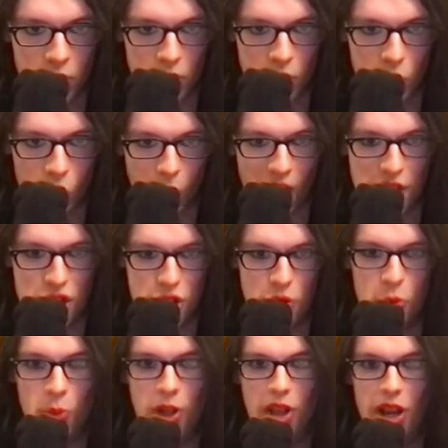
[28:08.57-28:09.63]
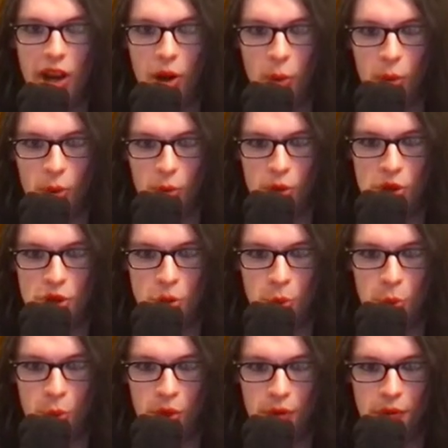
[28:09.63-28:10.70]
Why should we care what Richard
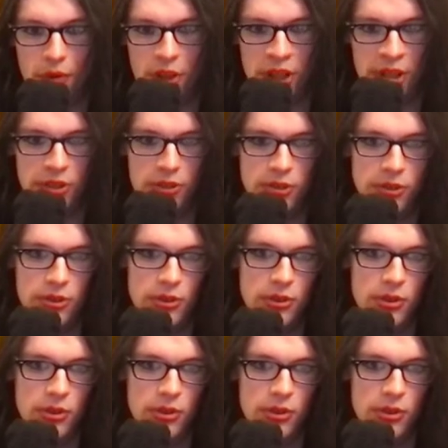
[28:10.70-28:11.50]
Wolff thinks?